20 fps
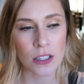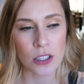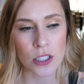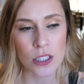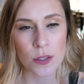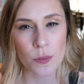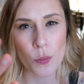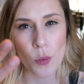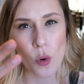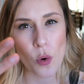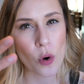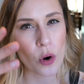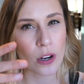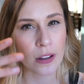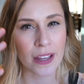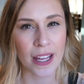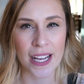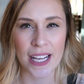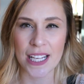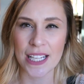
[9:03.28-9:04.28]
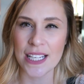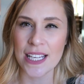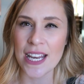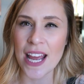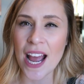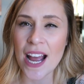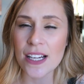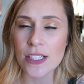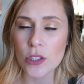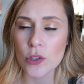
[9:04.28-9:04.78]
It looks more like
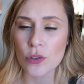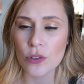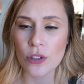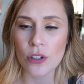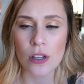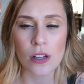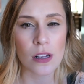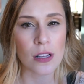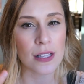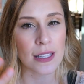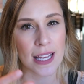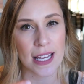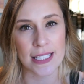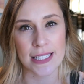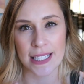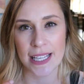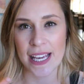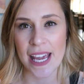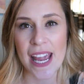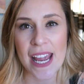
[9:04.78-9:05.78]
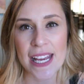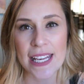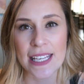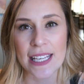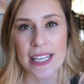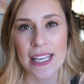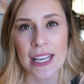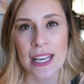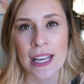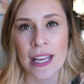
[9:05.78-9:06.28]
natural, less
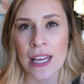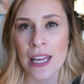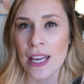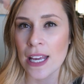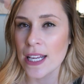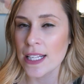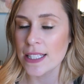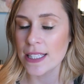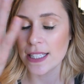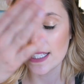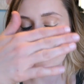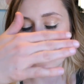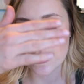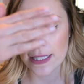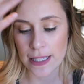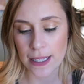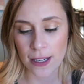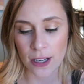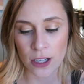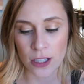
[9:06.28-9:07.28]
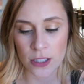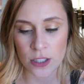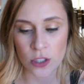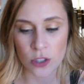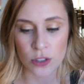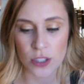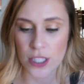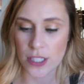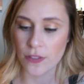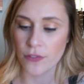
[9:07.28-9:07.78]
cakey. It's easier
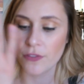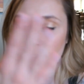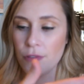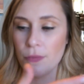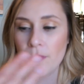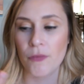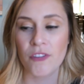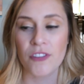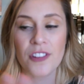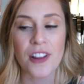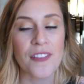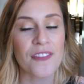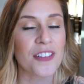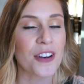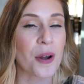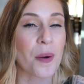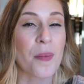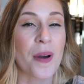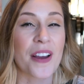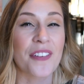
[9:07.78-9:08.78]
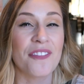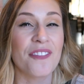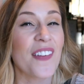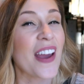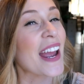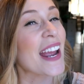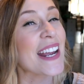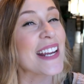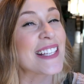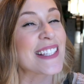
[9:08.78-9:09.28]
to just fluff it on my
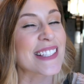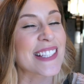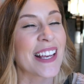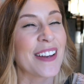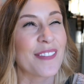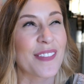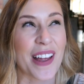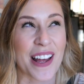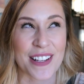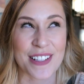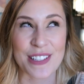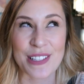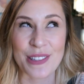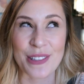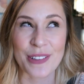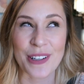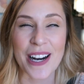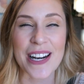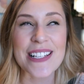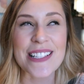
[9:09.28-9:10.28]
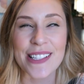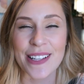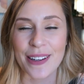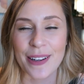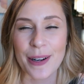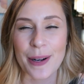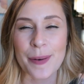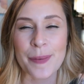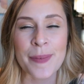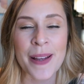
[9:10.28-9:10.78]
face, if that's the right
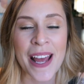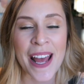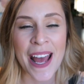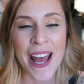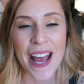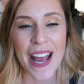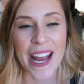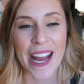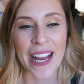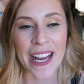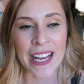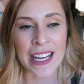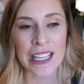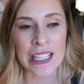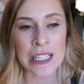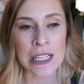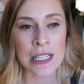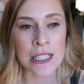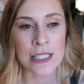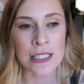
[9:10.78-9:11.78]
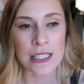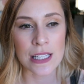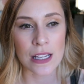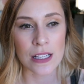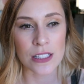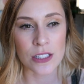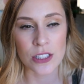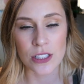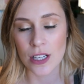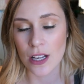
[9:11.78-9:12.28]
term. And
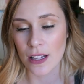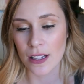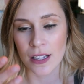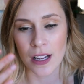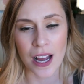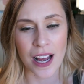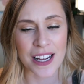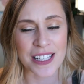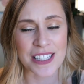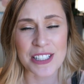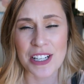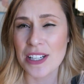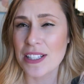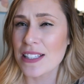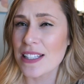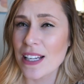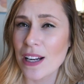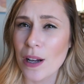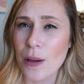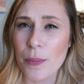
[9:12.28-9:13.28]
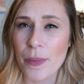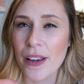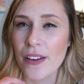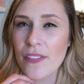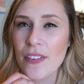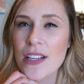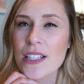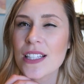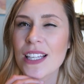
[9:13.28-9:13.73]
dusted on my face.